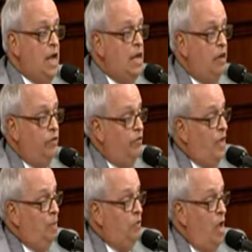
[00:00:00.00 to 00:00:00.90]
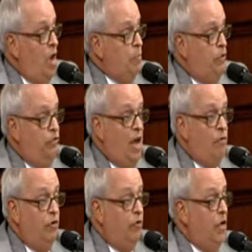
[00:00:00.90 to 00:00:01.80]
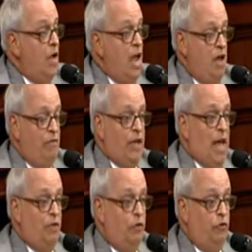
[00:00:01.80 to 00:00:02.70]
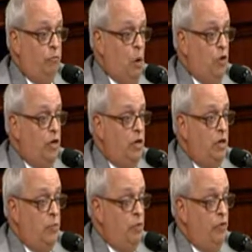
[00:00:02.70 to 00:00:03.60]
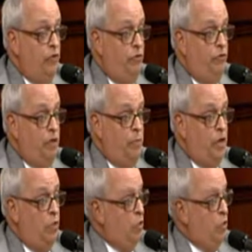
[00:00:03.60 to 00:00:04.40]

Yet at the same time, these taverns have had their smoking privileges limited.